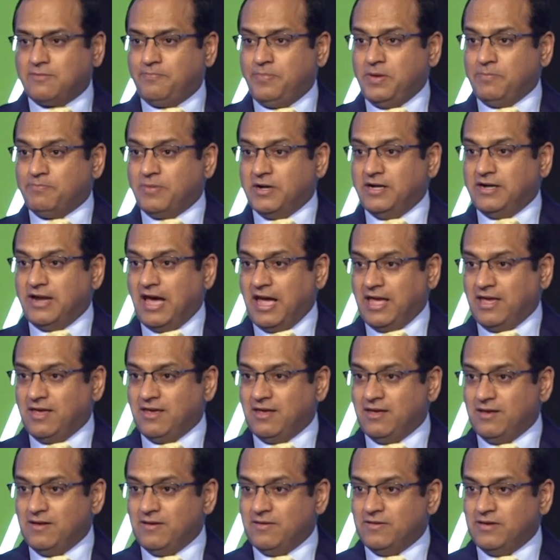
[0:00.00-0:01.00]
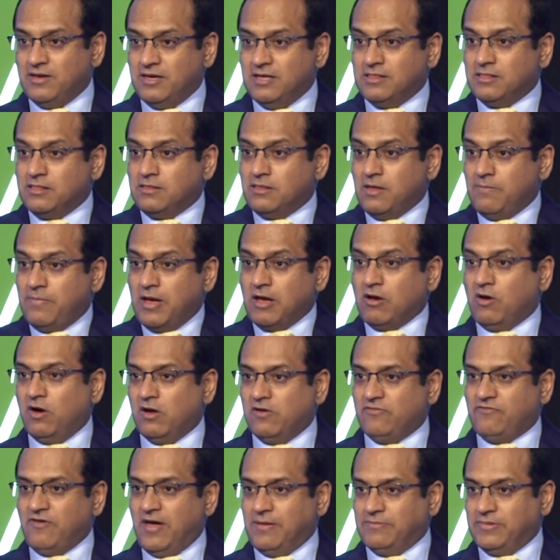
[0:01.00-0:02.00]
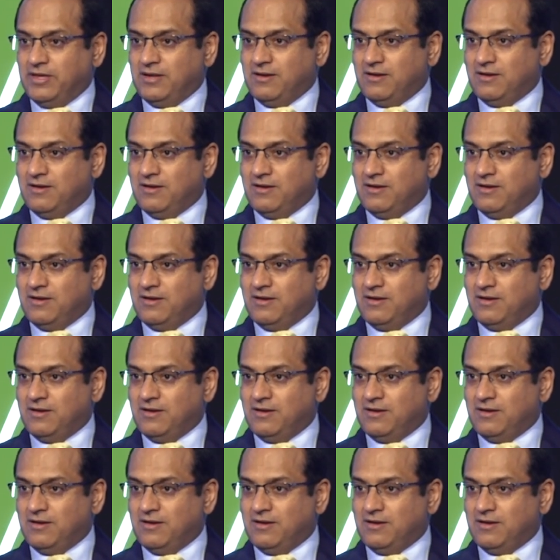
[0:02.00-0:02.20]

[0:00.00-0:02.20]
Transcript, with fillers: people die in the Bengal famine.